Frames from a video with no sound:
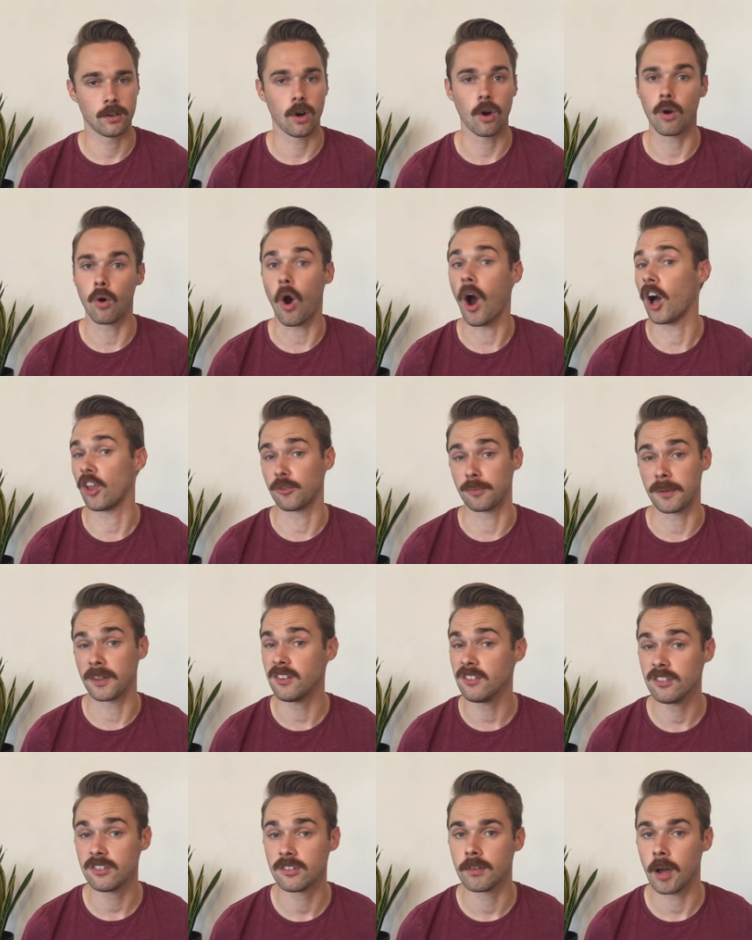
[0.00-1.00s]
Or
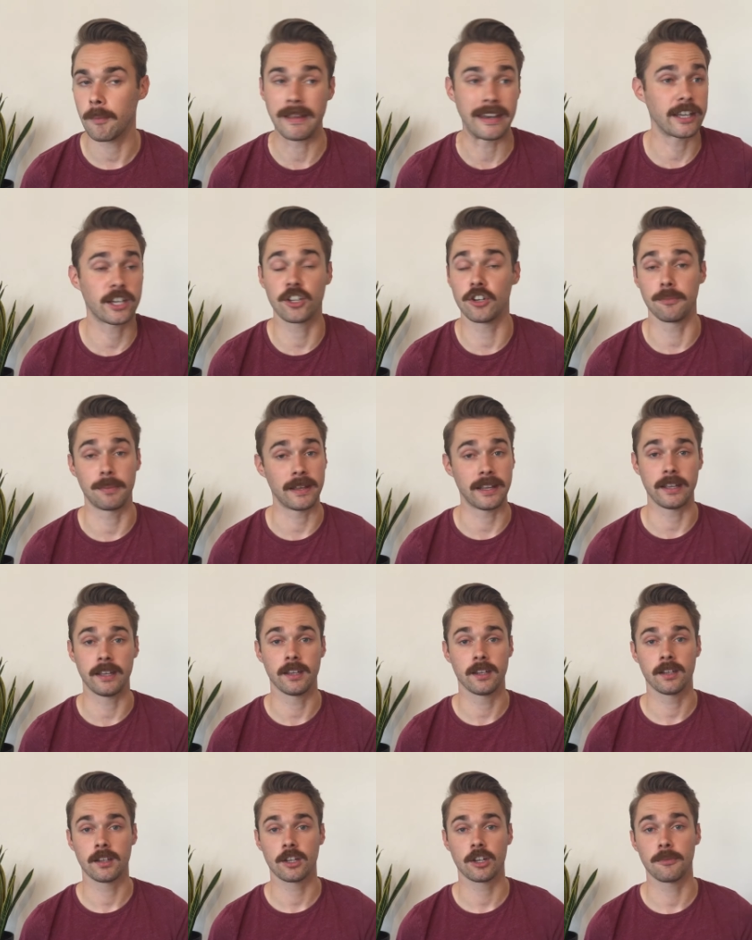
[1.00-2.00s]
husband. I mean, it could
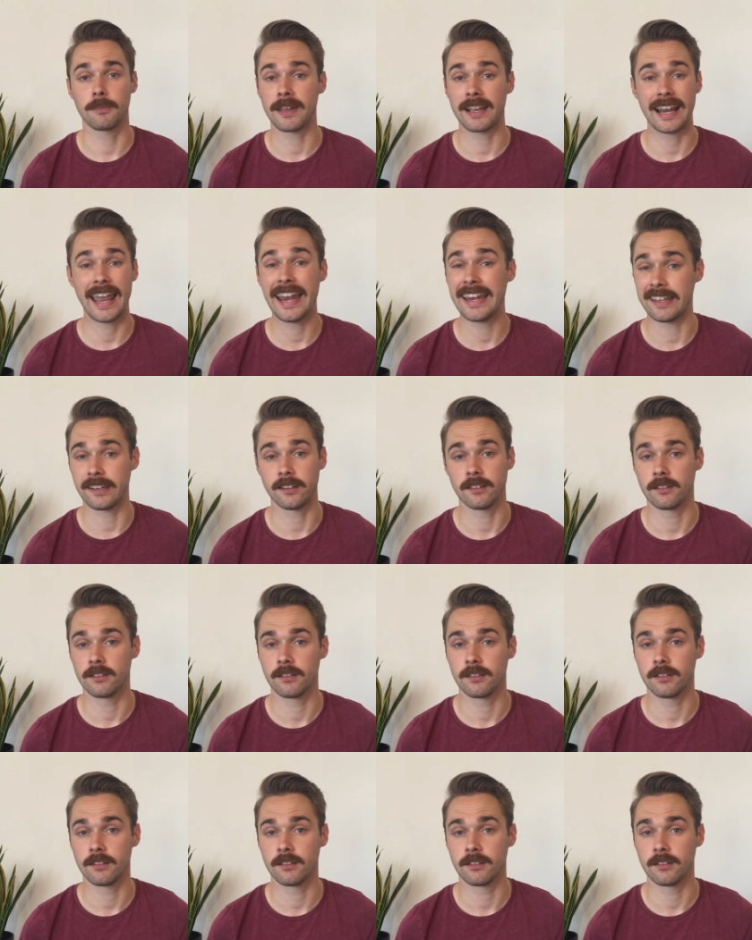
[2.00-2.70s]
be a lady.